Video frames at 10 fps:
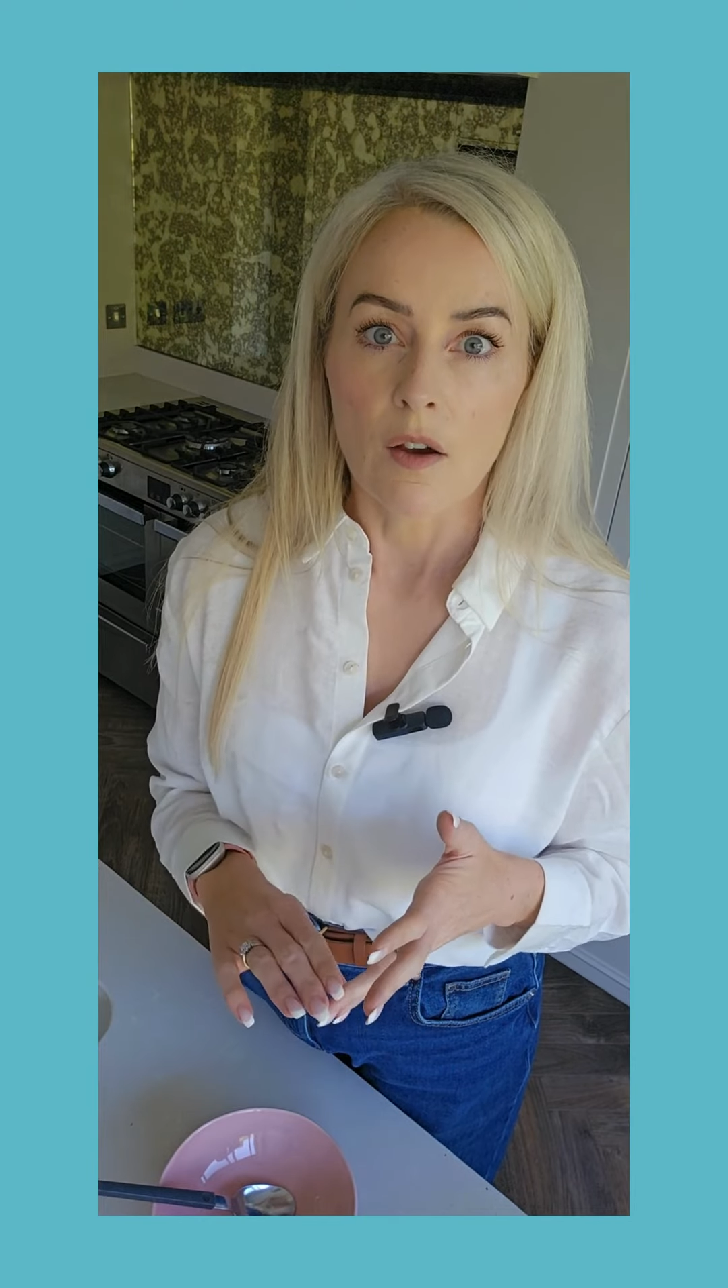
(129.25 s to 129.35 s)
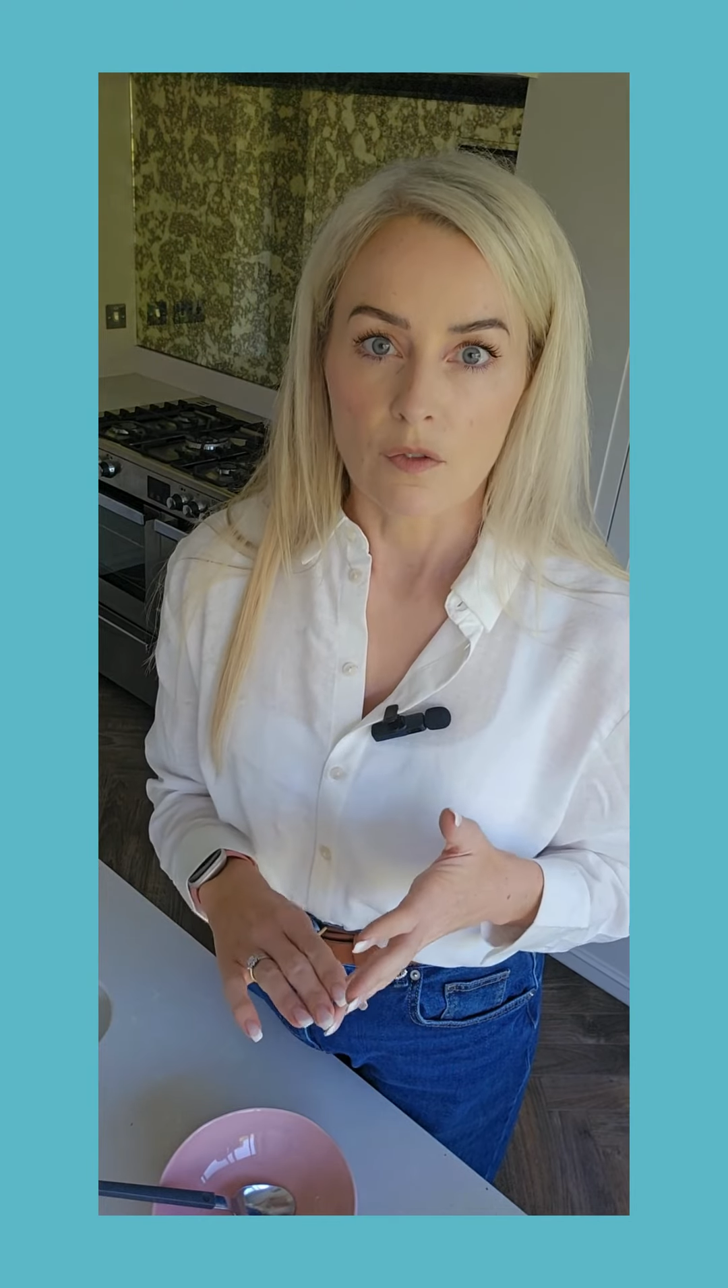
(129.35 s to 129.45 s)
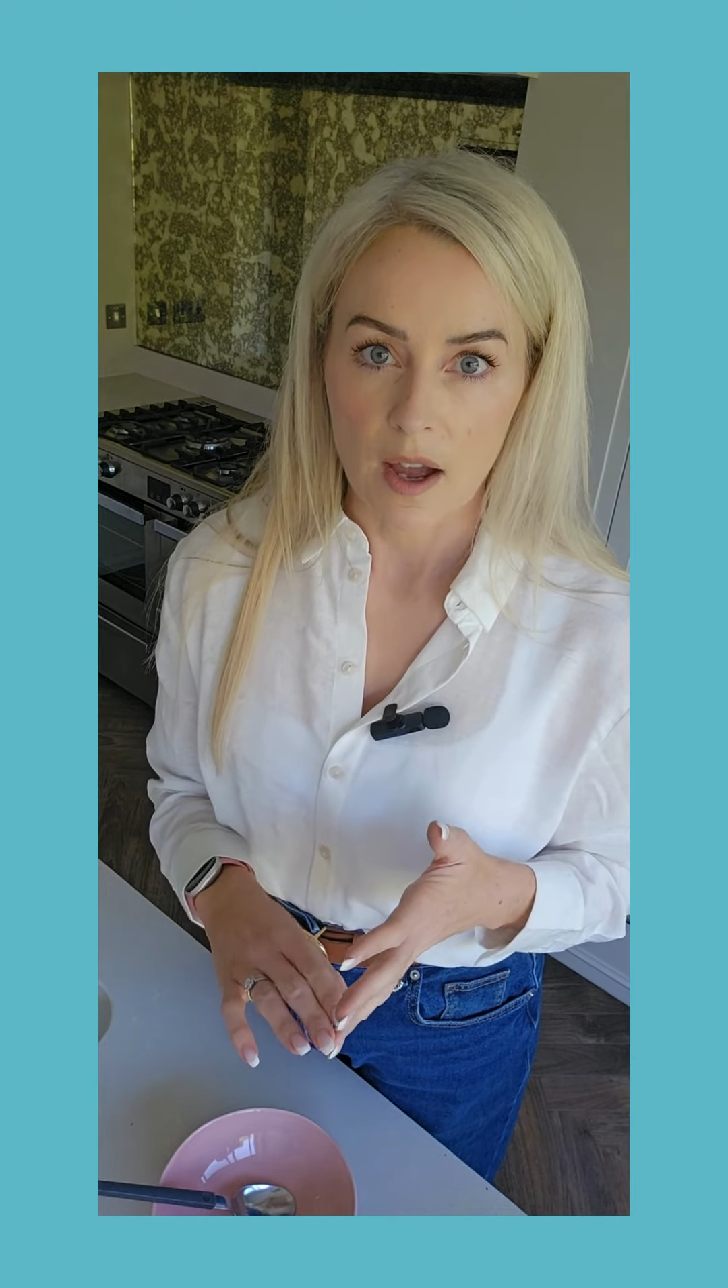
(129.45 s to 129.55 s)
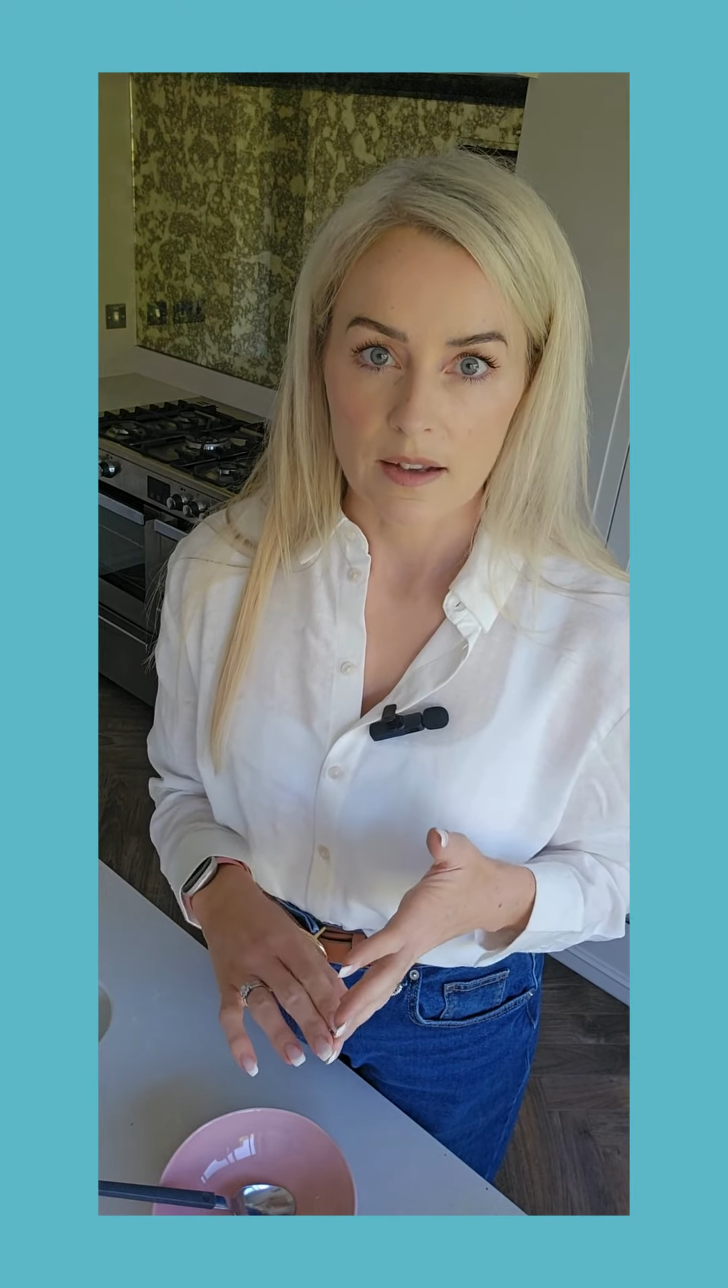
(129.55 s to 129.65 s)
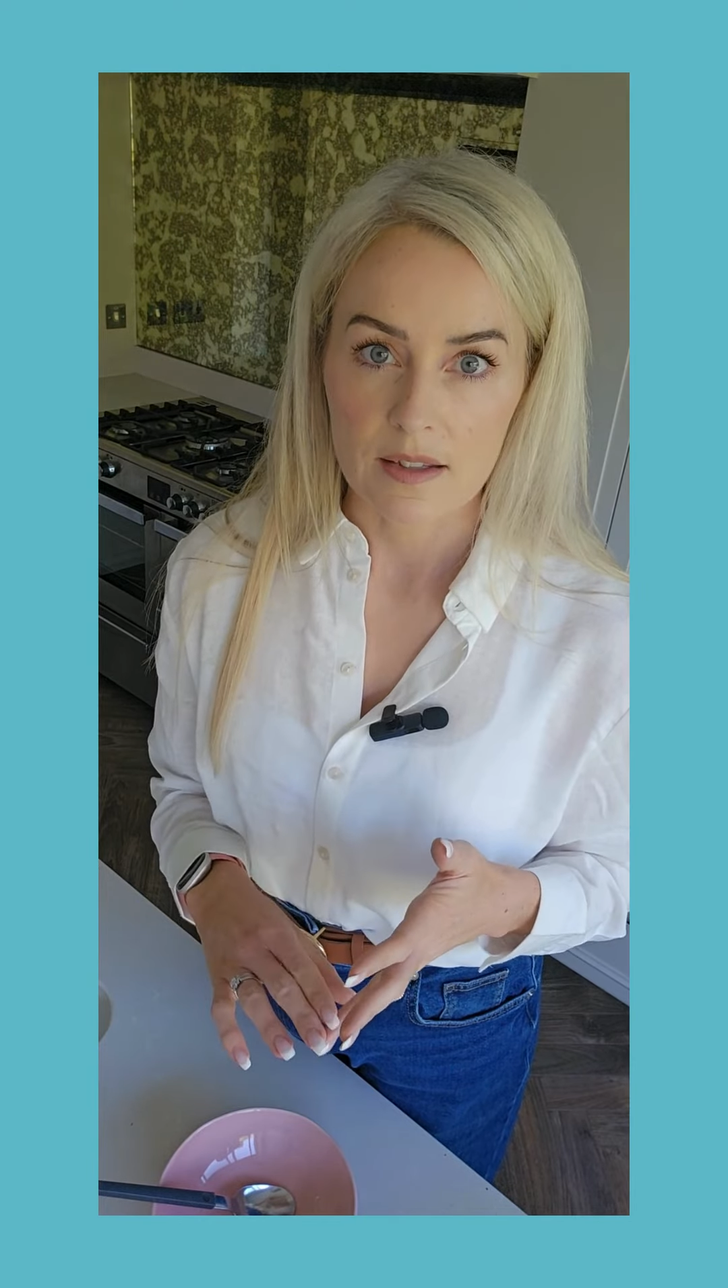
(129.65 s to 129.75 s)

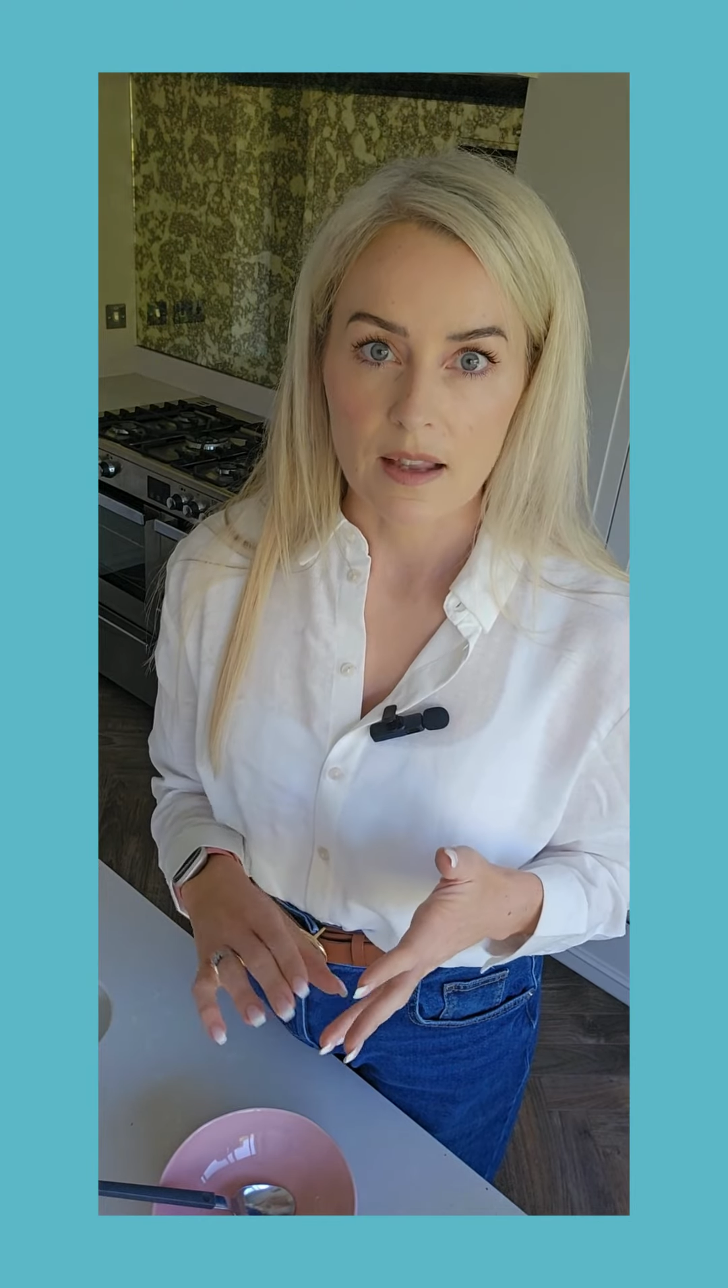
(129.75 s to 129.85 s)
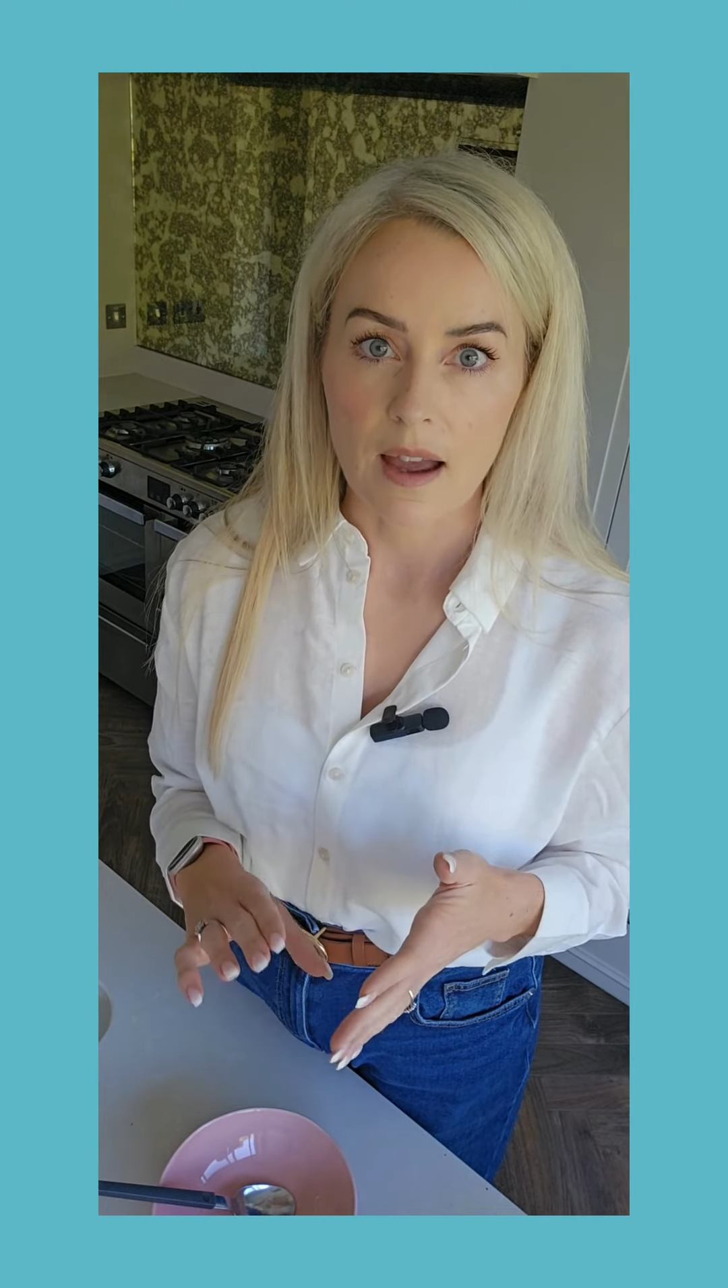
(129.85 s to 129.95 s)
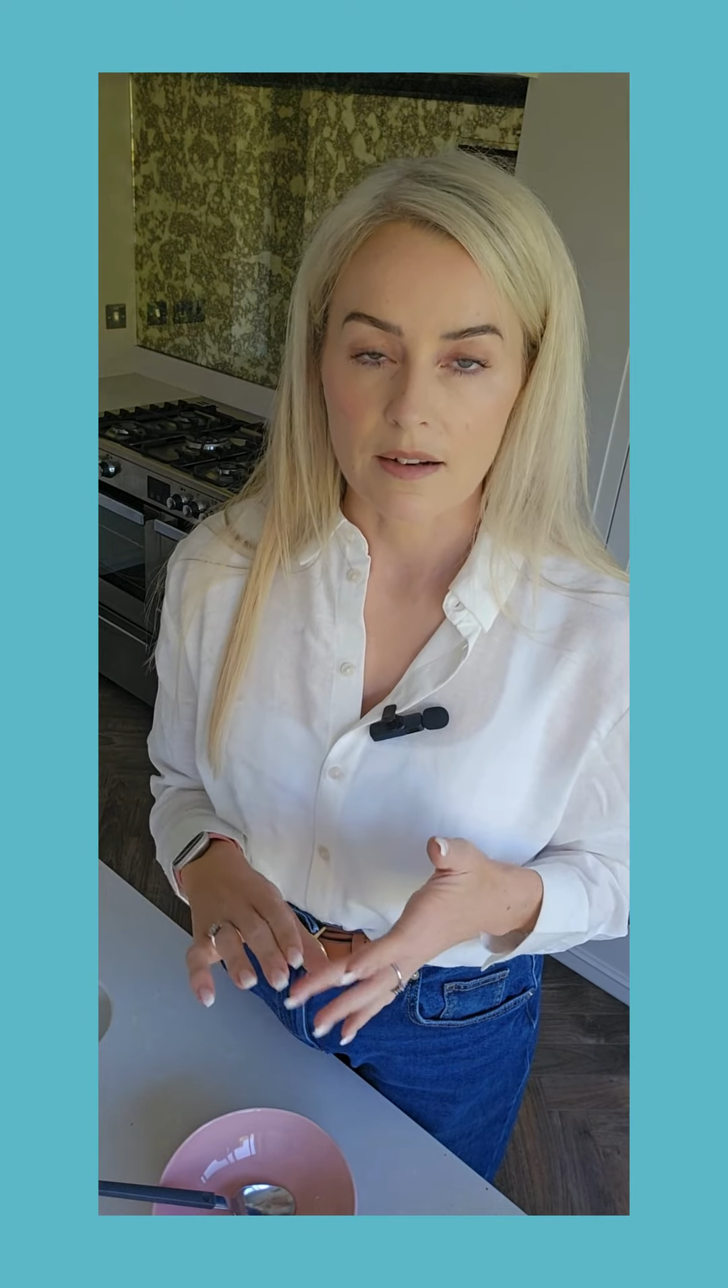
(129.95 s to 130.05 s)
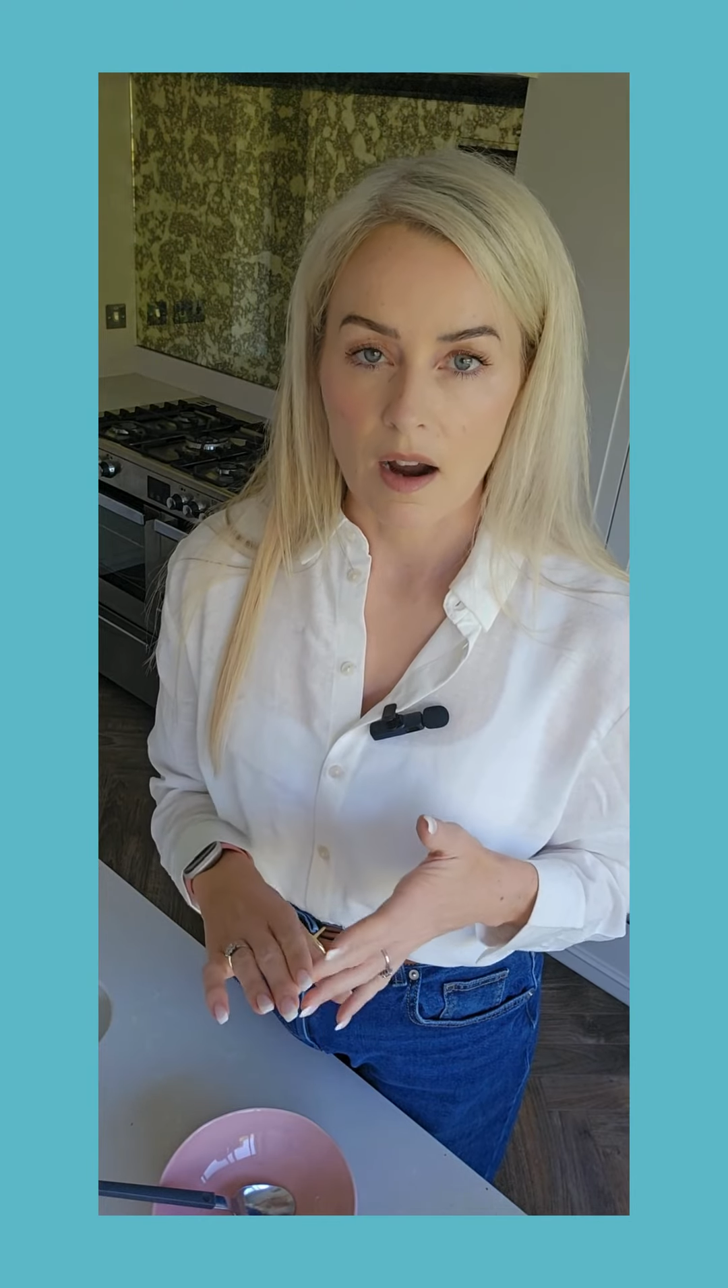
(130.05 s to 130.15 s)
fats and